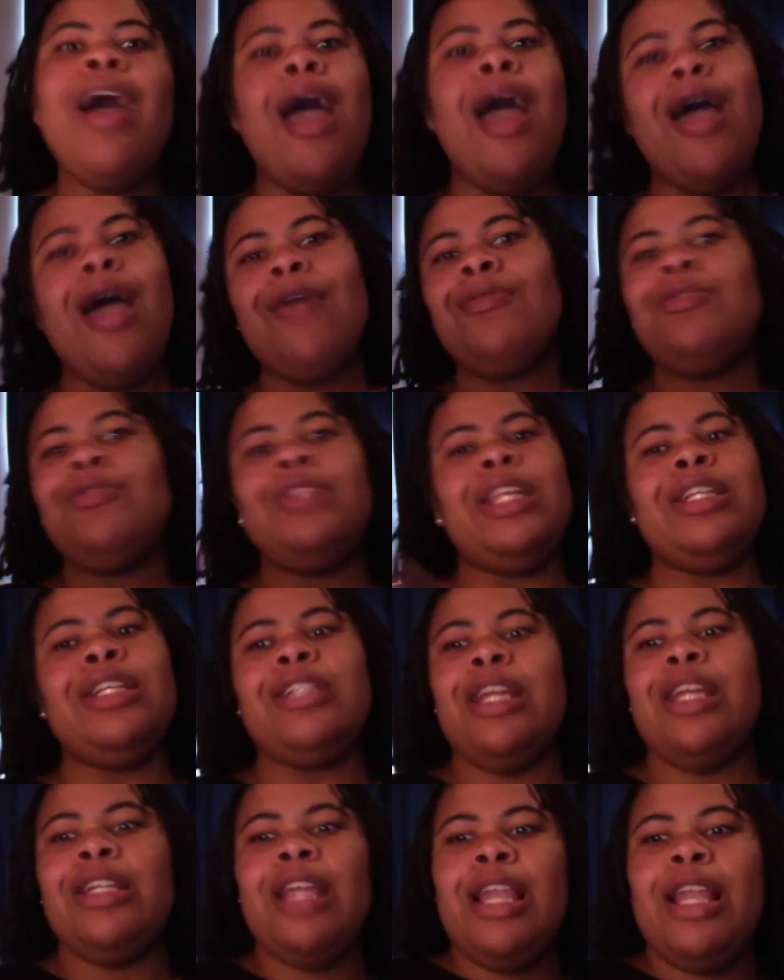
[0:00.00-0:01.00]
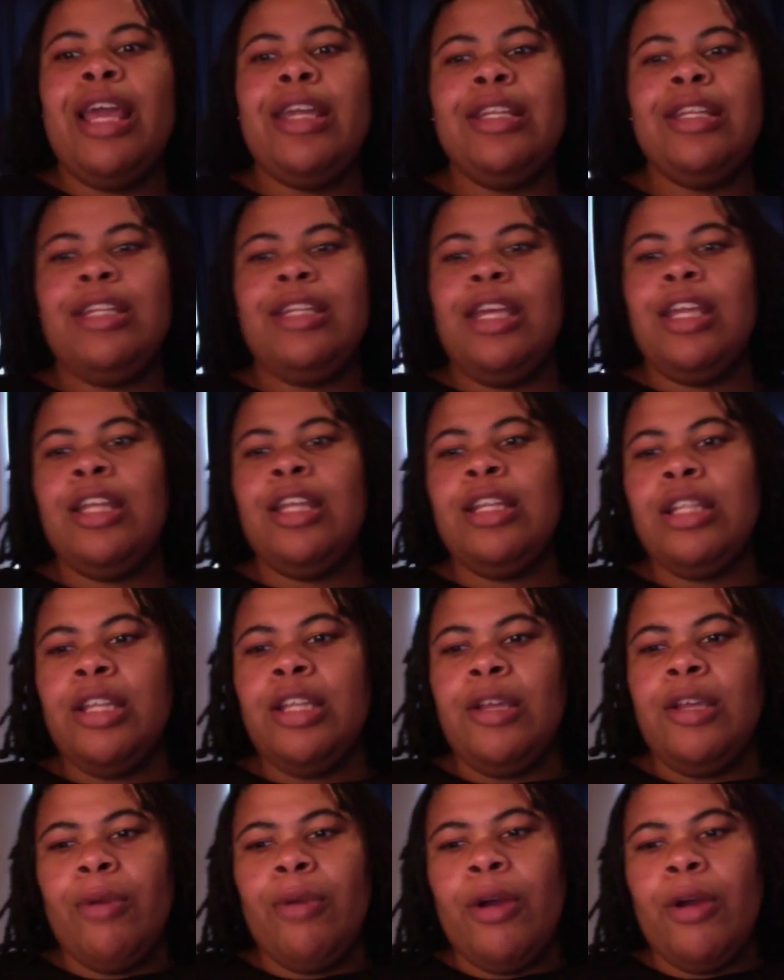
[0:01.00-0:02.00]
I don't think that that lady did
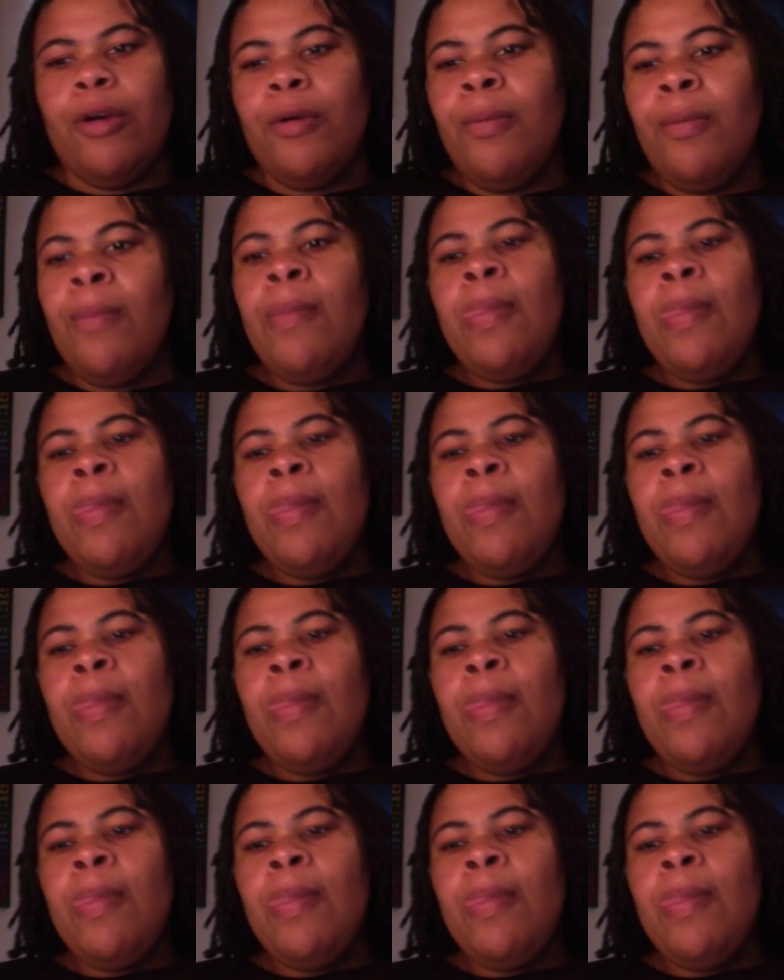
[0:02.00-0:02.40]
anything wrong.